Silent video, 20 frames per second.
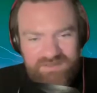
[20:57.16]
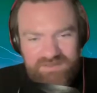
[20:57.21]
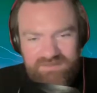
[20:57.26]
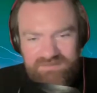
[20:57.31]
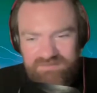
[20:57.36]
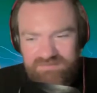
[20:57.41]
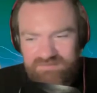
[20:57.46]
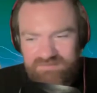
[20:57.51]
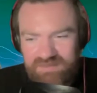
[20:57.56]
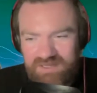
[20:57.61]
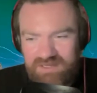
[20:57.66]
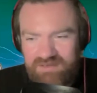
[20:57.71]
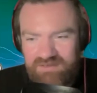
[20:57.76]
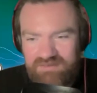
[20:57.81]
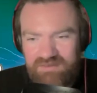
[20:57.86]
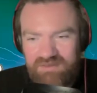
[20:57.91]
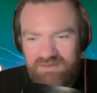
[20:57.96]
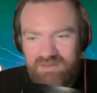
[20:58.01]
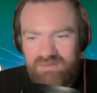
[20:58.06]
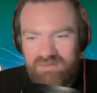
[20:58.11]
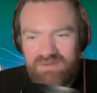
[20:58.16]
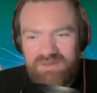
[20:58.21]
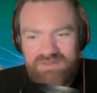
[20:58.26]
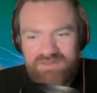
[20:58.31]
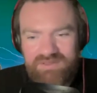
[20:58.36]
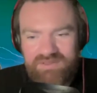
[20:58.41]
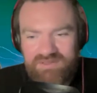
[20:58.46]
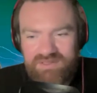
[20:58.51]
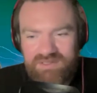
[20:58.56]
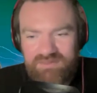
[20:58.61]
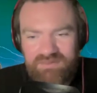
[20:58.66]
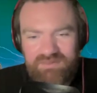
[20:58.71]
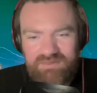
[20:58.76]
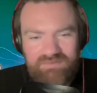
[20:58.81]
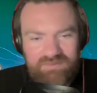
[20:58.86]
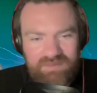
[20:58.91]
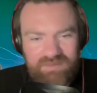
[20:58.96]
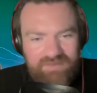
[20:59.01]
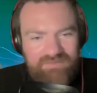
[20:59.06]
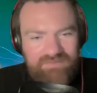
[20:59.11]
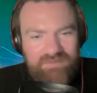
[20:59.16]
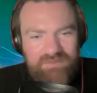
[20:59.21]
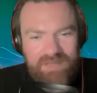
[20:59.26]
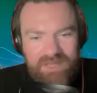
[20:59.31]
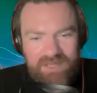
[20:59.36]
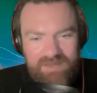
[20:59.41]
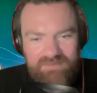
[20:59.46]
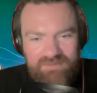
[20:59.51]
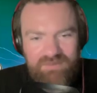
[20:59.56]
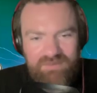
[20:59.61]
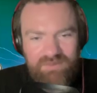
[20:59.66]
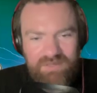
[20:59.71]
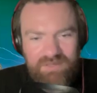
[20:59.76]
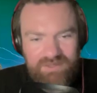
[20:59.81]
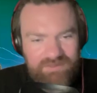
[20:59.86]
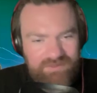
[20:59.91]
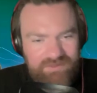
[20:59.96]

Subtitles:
and Ollie Wines this year. We've left them out for a week or